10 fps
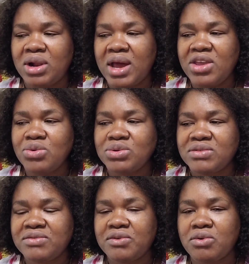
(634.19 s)
I use
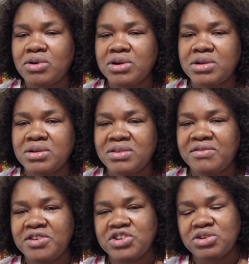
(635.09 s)
it for the
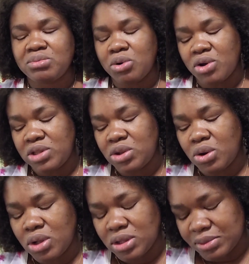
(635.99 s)
Fisher Boy doll.